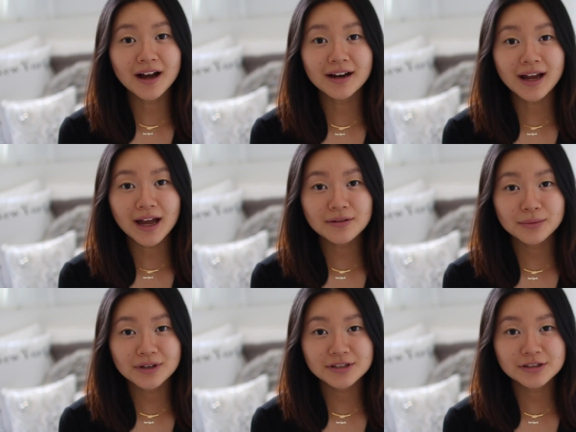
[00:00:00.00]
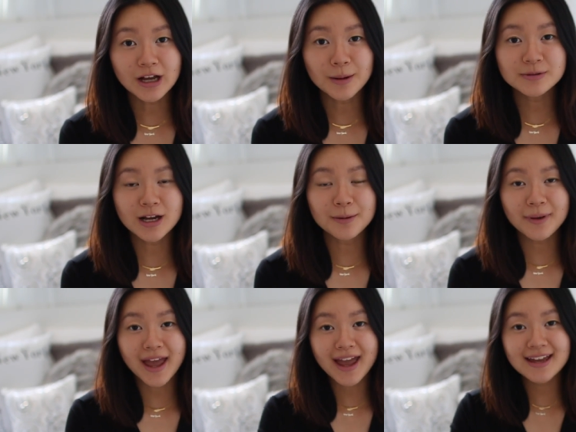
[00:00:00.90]
on, I went to
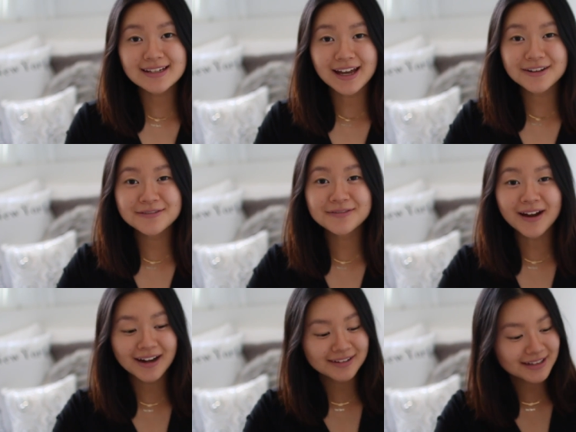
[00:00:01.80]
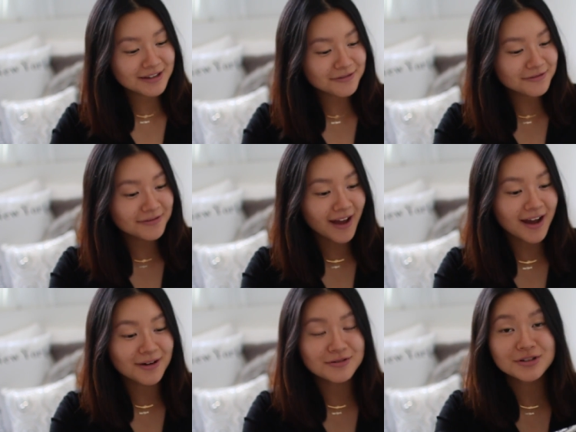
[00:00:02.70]
Topshop and I finally
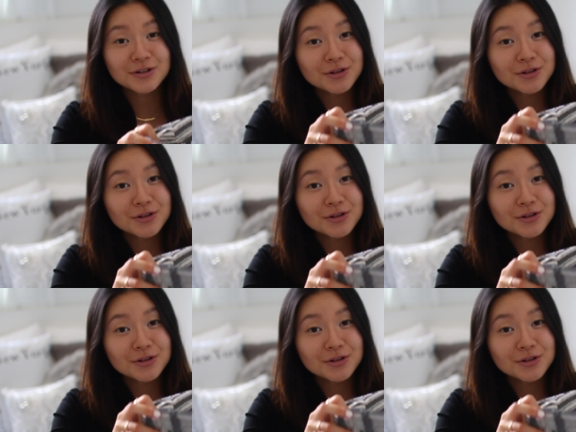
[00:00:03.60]
found